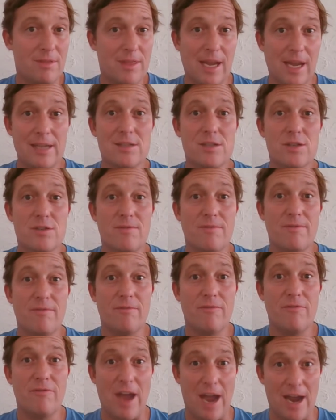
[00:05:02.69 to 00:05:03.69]
That's
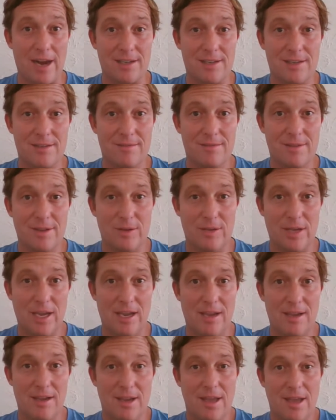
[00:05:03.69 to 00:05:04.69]
fact.
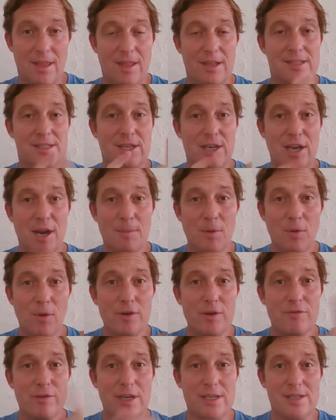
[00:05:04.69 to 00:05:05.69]
Okay, that's the number
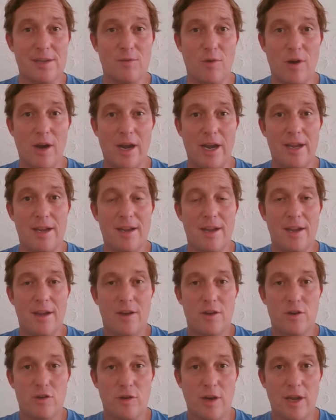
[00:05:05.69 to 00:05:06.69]
one reason why
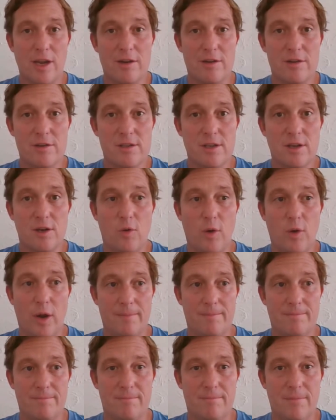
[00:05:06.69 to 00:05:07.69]
traders
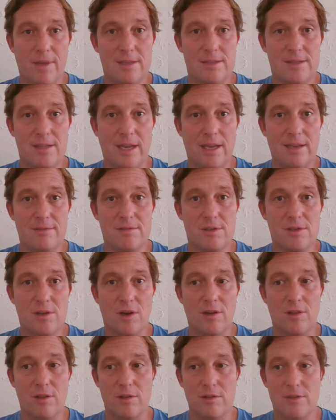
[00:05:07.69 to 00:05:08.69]
quit, is they
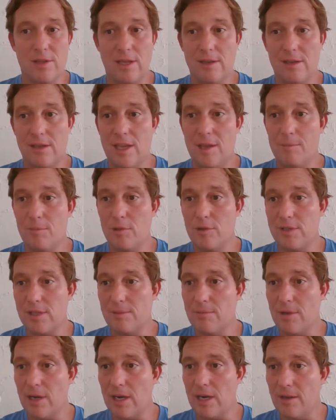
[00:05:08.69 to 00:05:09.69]
keep
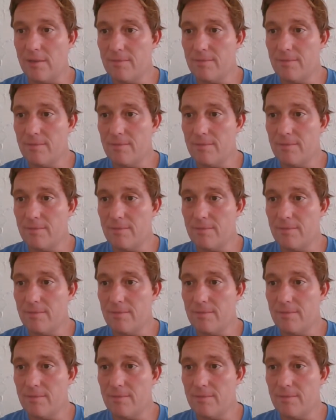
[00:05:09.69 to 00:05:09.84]
losing money.